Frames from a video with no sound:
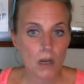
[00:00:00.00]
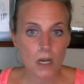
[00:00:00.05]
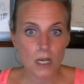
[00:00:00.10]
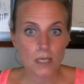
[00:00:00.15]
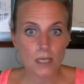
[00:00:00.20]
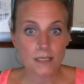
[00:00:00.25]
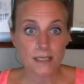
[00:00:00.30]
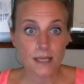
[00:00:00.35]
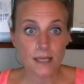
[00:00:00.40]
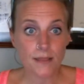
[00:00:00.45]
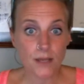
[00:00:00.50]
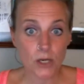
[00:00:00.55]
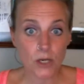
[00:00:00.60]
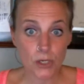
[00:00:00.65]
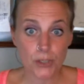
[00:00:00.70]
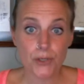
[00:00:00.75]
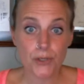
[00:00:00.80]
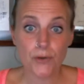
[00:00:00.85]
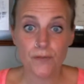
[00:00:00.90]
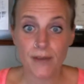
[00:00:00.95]
is that there are
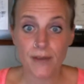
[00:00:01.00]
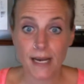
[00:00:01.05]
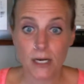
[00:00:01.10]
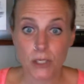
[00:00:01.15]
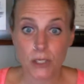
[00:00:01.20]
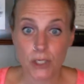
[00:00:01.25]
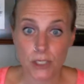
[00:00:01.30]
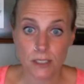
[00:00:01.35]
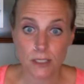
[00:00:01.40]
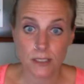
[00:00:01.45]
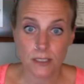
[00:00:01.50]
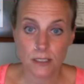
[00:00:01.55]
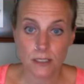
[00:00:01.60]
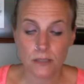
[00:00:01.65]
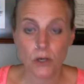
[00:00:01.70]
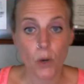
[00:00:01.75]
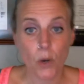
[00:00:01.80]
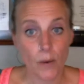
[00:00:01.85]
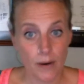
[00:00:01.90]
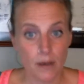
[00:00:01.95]
two factions
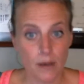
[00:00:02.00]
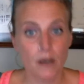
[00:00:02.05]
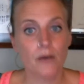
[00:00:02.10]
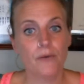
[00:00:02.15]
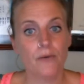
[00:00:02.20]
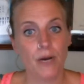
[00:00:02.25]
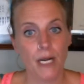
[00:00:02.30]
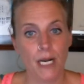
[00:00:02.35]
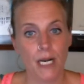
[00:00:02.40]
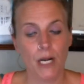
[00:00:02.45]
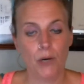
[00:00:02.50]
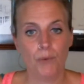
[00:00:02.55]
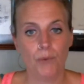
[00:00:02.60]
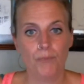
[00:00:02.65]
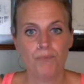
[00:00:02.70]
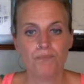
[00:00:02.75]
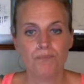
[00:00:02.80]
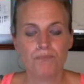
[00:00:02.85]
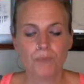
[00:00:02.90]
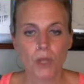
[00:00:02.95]
going on right now.
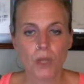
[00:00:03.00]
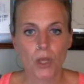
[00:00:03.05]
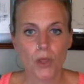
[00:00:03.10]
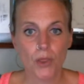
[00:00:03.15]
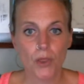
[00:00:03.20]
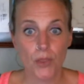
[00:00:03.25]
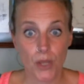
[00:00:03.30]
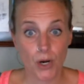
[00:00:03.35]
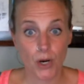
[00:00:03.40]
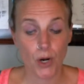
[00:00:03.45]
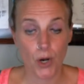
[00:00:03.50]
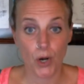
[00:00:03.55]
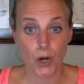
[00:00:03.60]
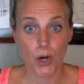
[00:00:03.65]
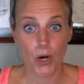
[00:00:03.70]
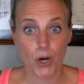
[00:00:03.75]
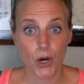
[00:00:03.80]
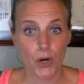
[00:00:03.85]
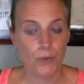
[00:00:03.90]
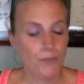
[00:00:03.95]
There
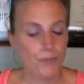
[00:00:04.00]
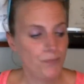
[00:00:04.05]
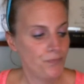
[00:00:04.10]
are